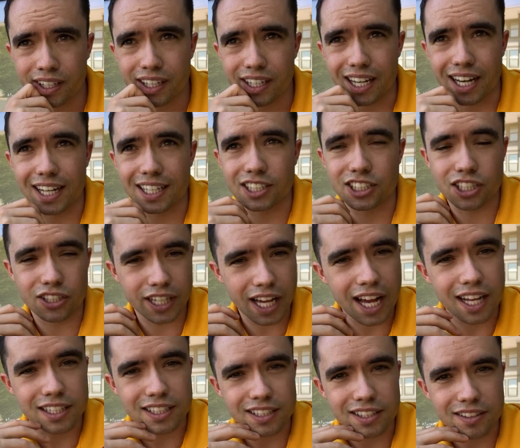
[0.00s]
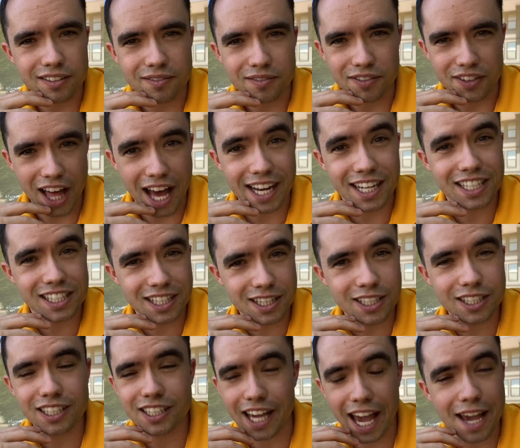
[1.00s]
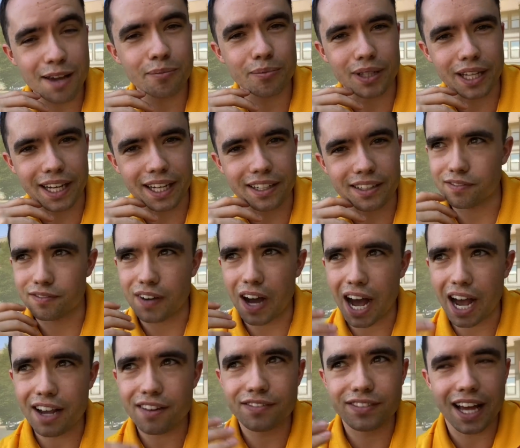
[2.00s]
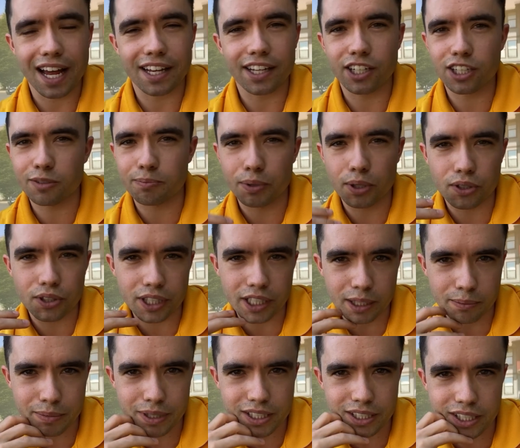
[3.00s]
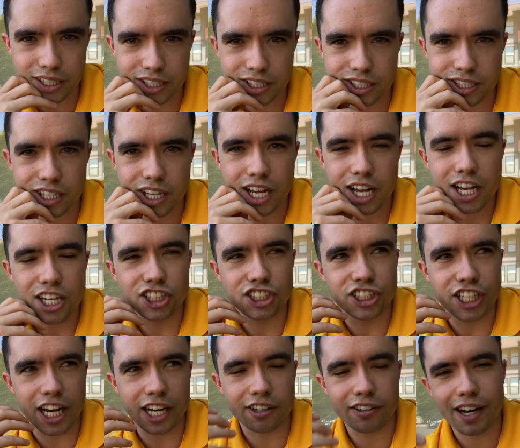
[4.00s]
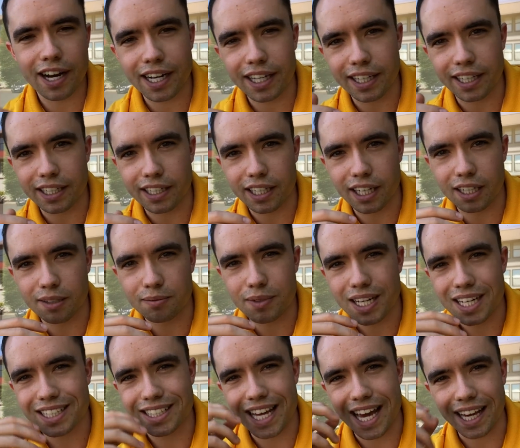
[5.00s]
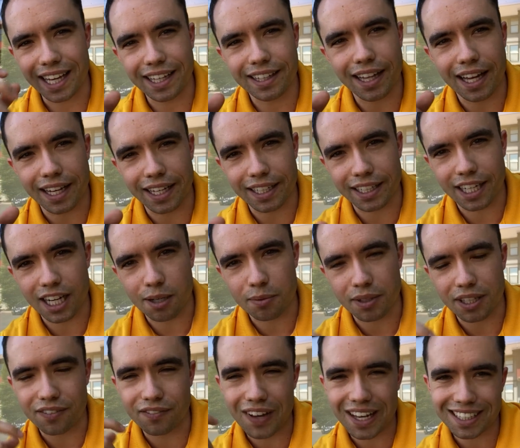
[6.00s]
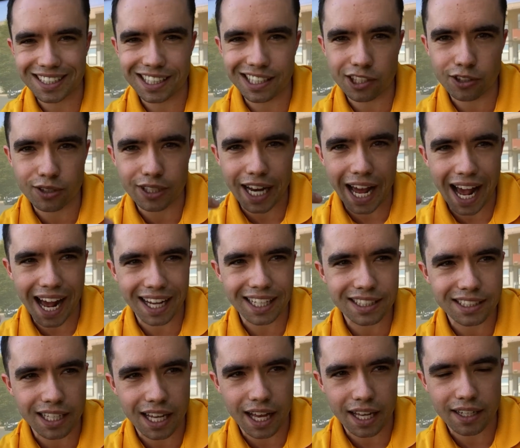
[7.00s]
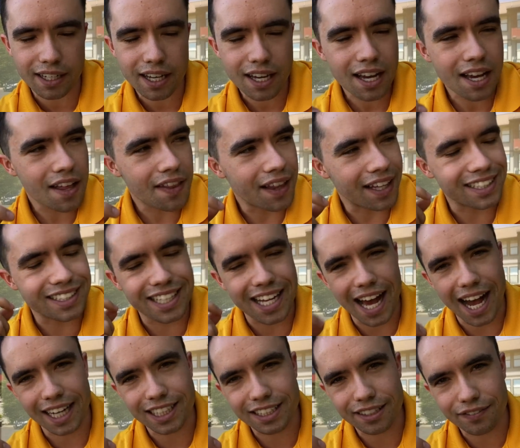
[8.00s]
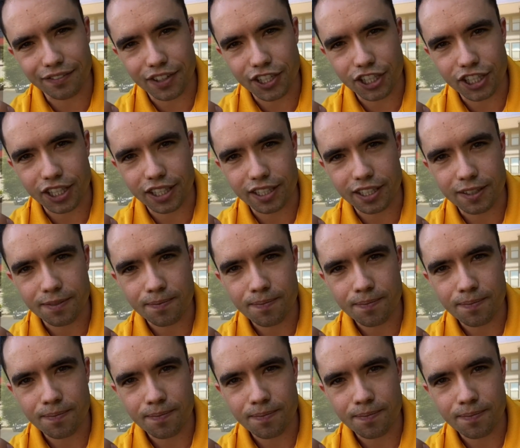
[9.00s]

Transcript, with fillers: And so, yes, that is the game plan. Five, ten years building your business, generating income, taking that income, investing in an asset that's tax efficient